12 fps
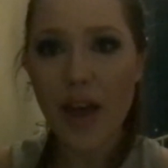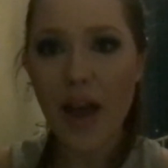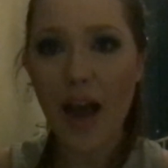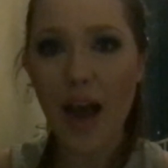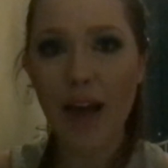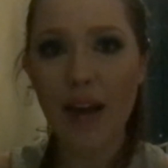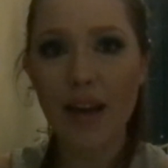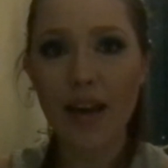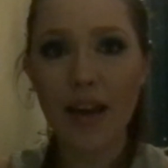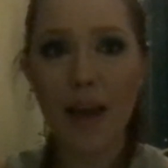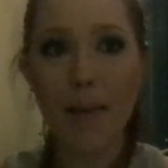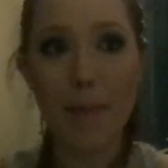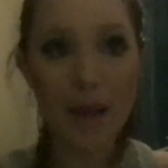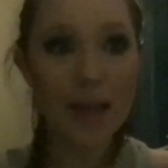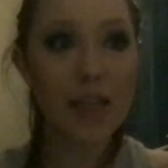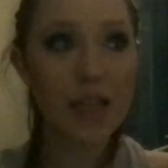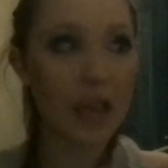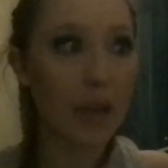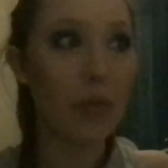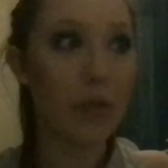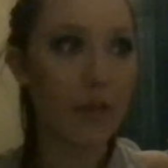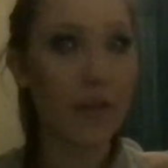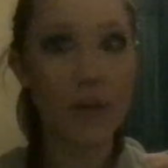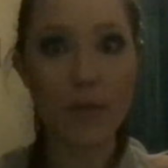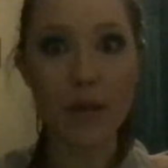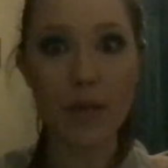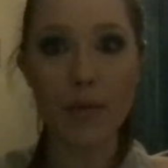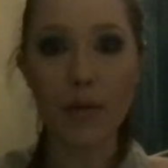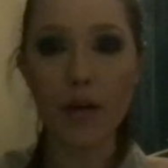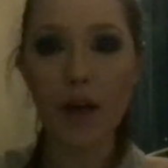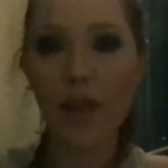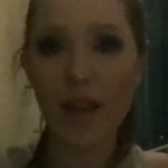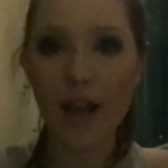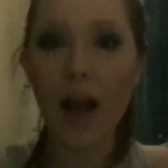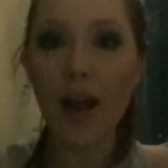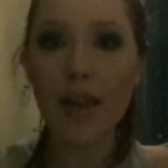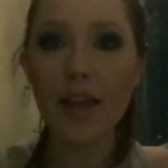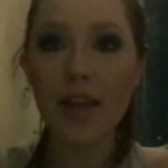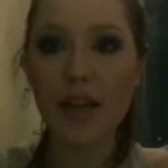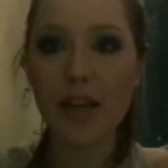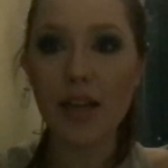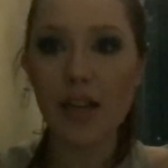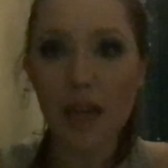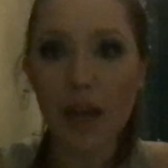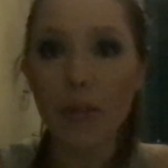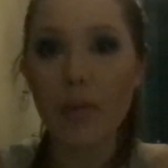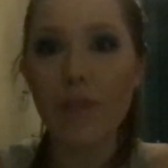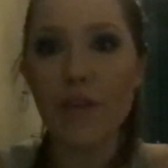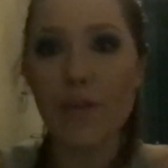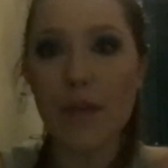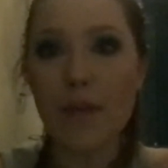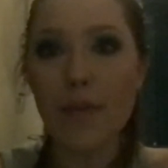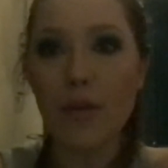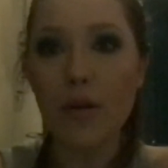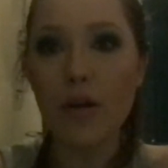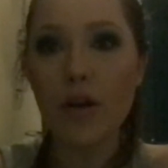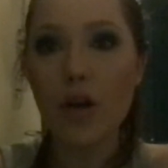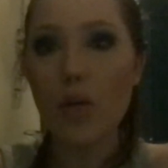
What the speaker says: and a man slept with a few people and the guy that's slept with a few people